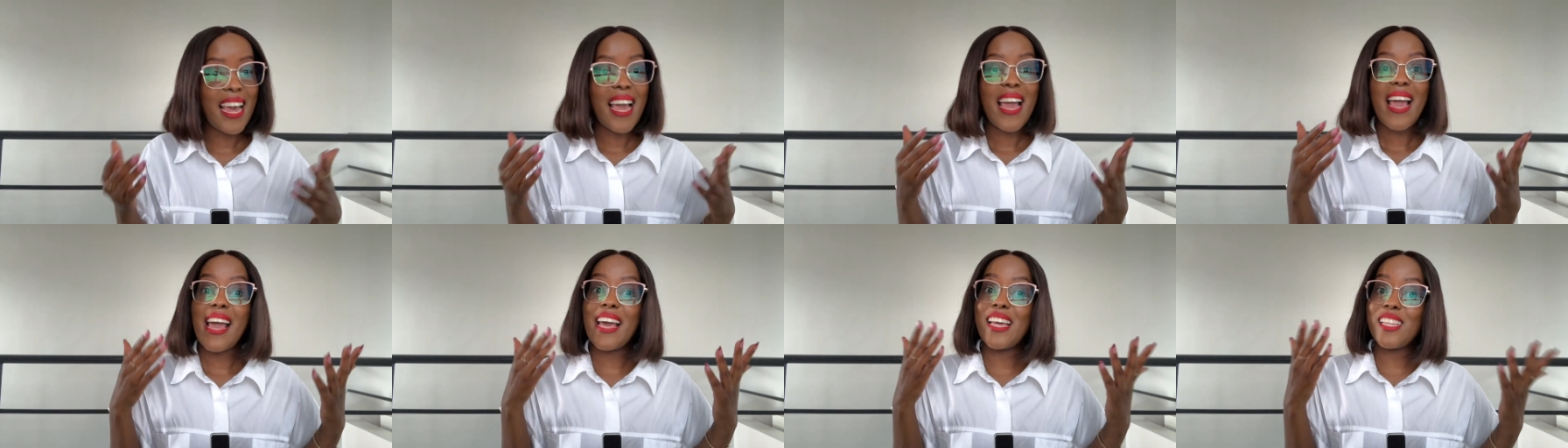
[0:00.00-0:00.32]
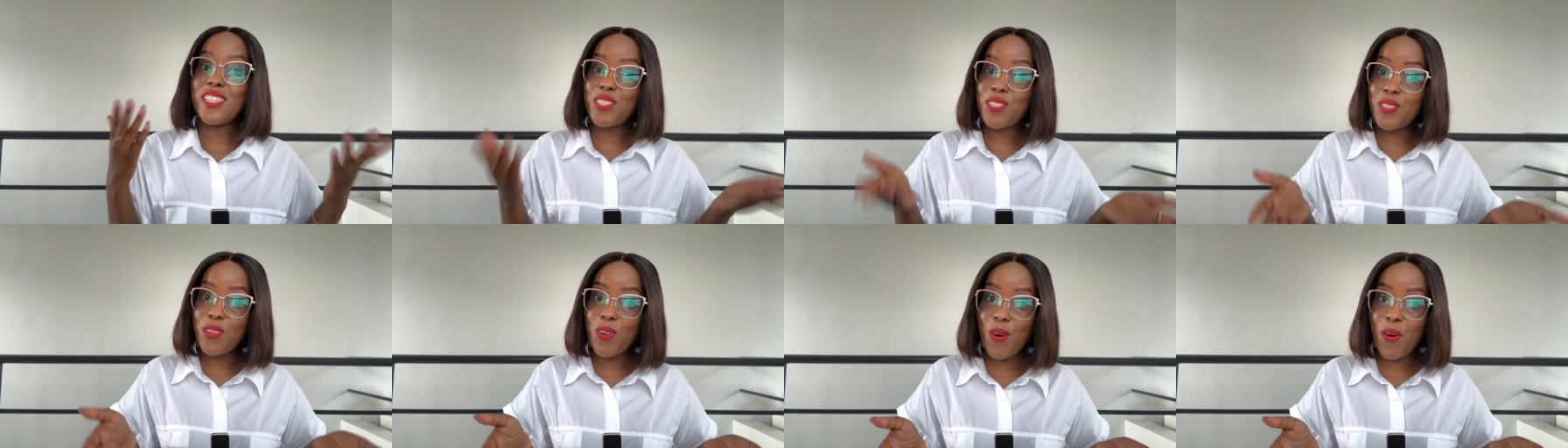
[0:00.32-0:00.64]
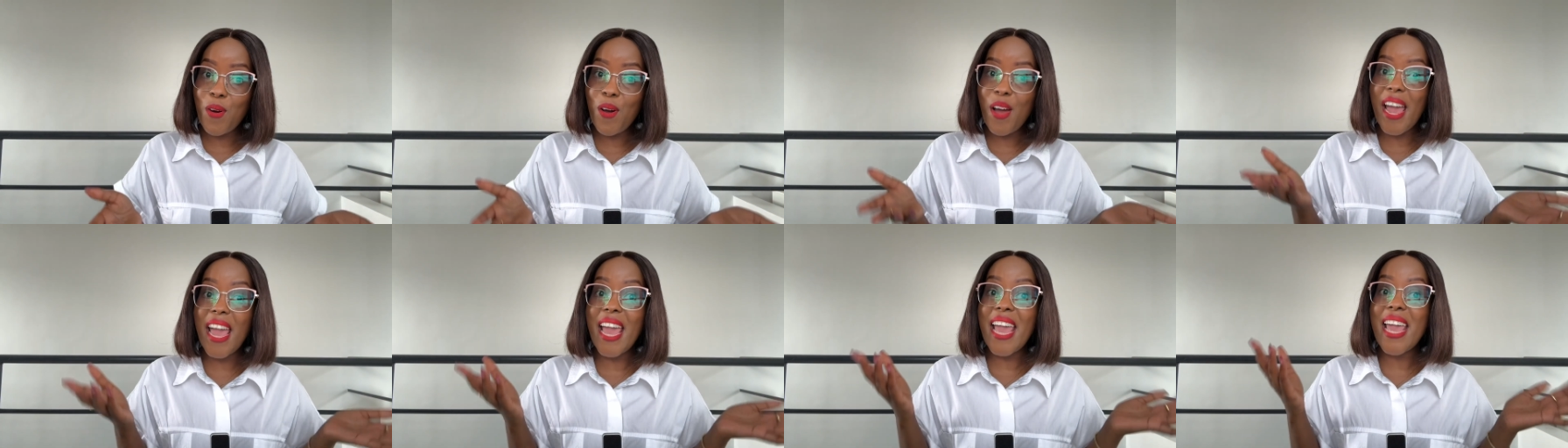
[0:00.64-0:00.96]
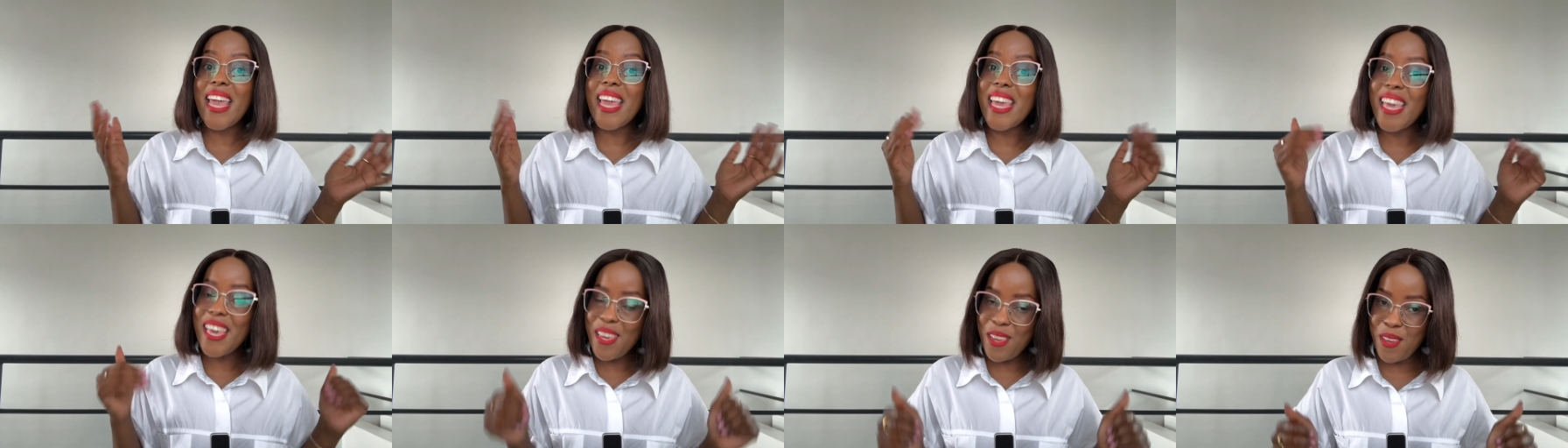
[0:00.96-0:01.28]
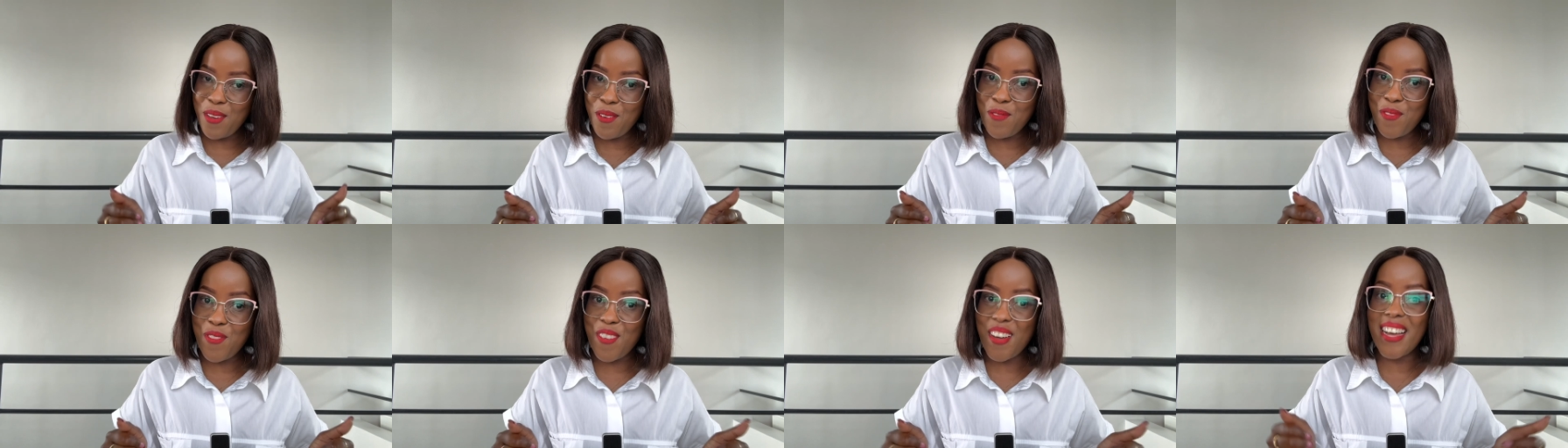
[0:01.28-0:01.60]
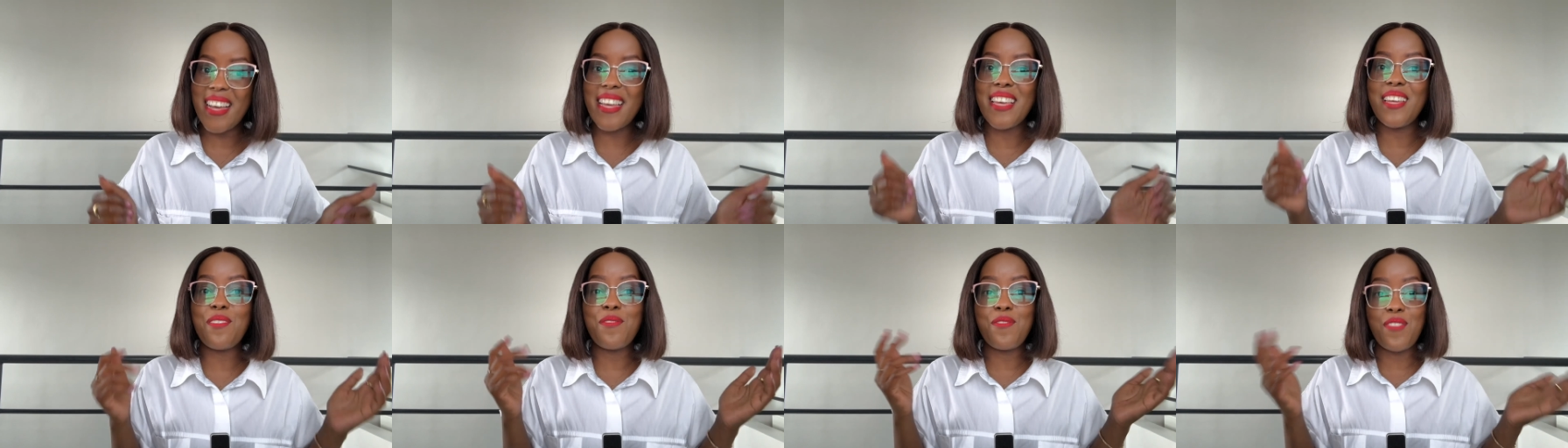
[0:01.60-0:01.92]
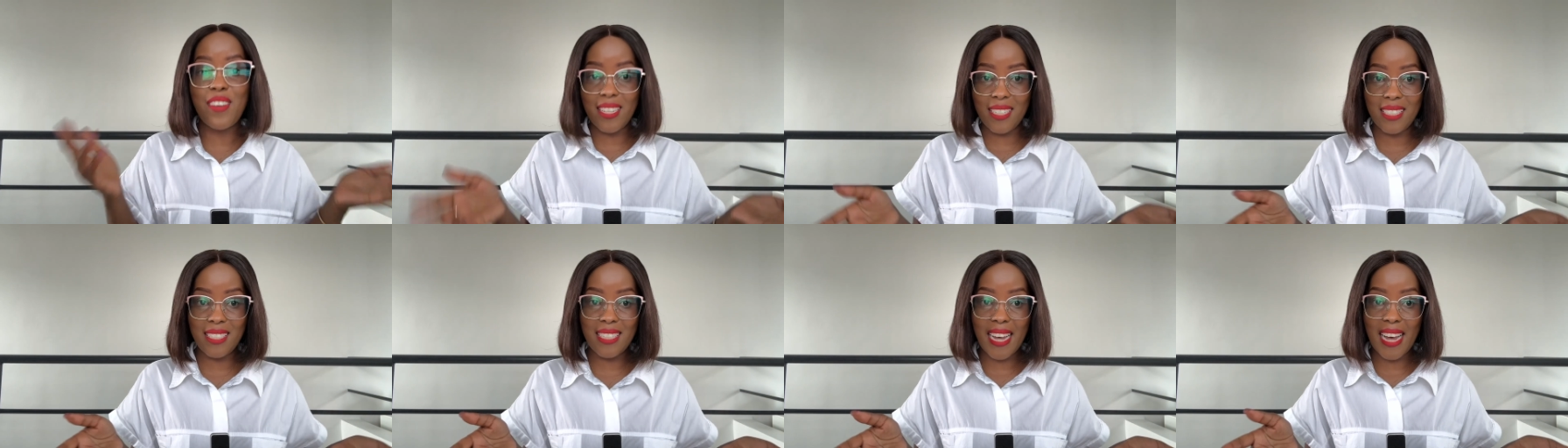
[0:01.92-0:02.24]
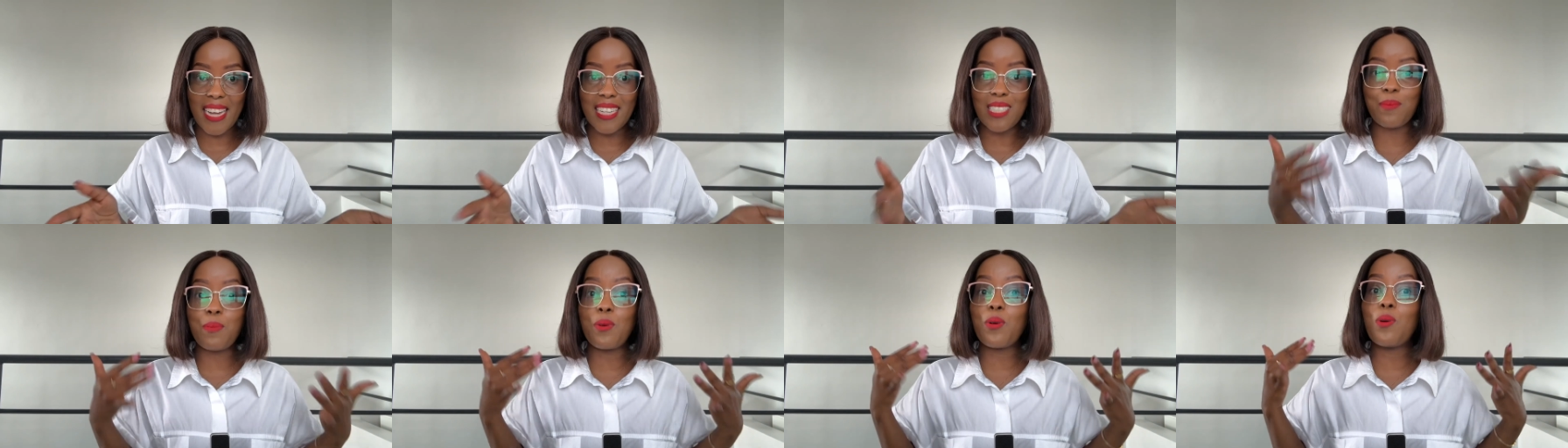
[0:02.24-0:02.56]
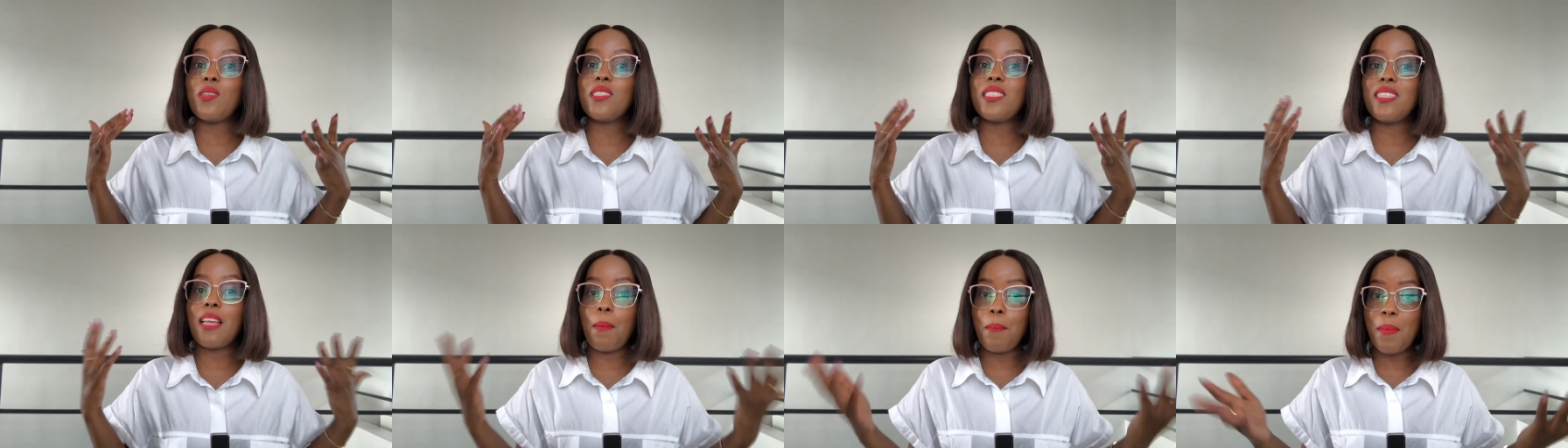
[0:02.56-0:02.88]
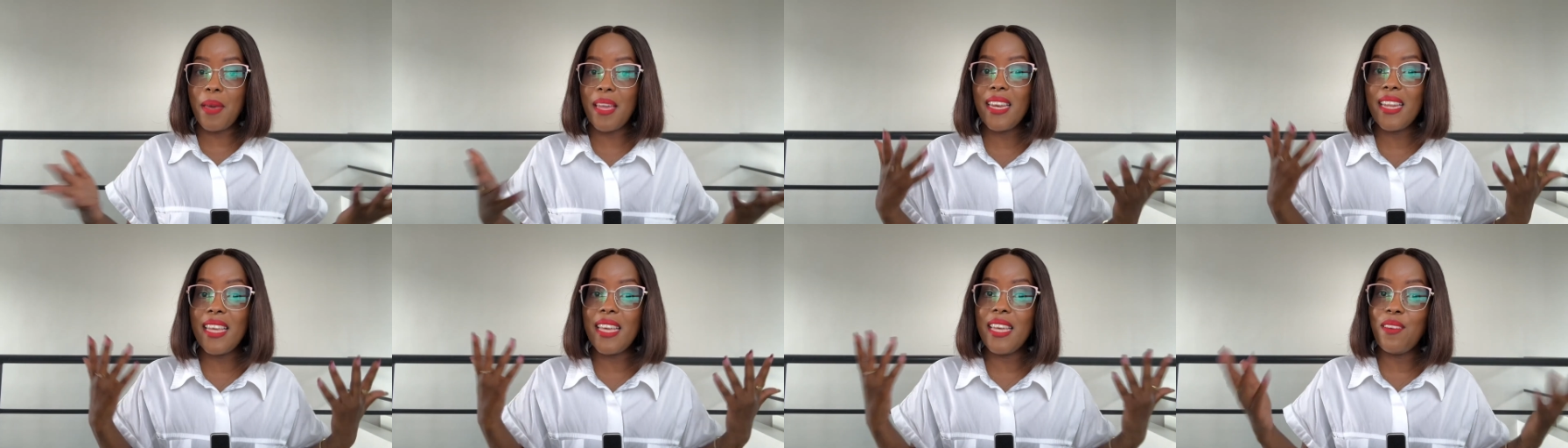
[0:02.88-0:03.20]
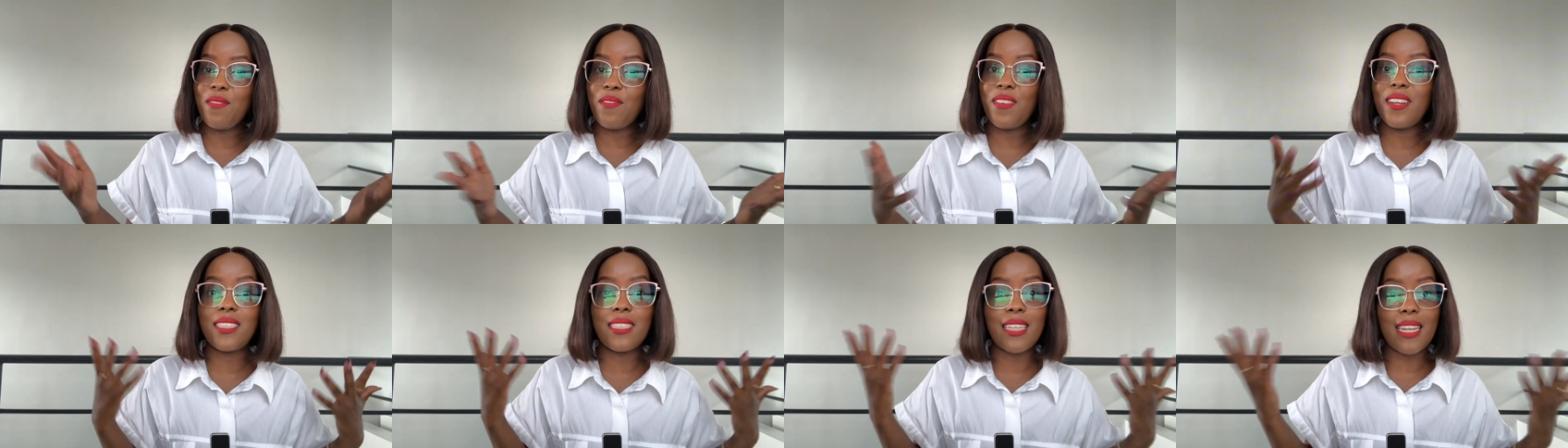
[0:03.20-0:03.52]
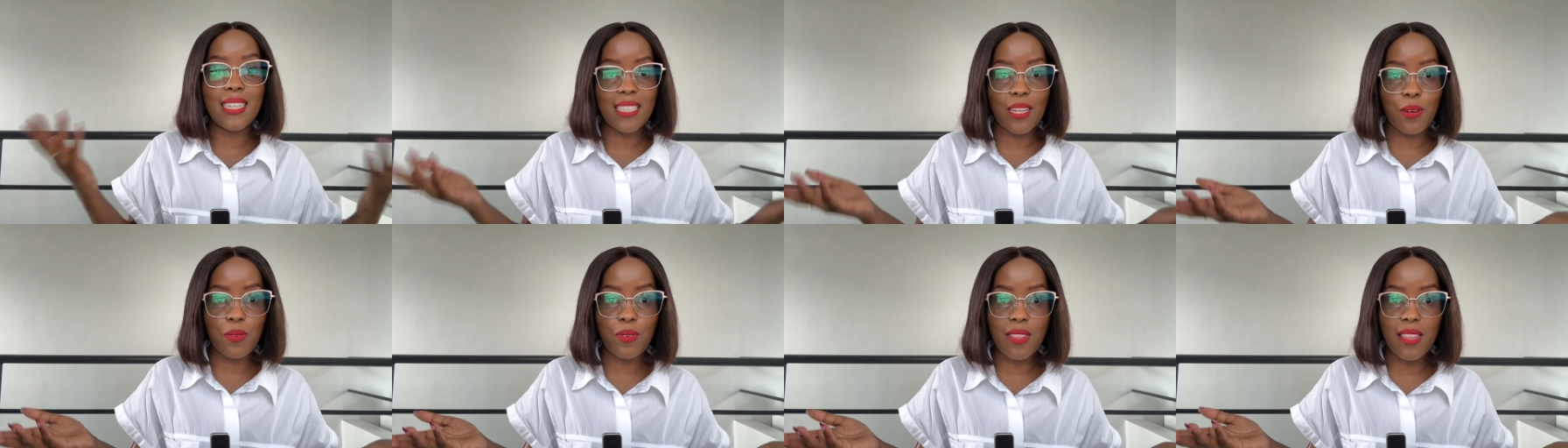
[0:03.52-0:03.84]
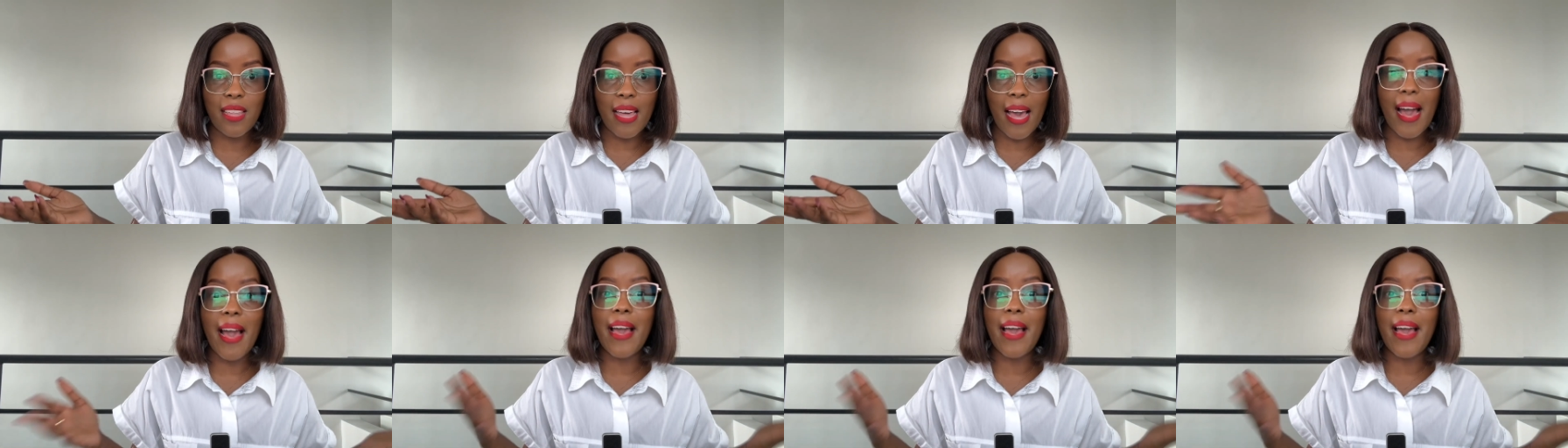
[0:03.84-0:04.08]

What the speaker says: And so if investors, because there are many investors out there,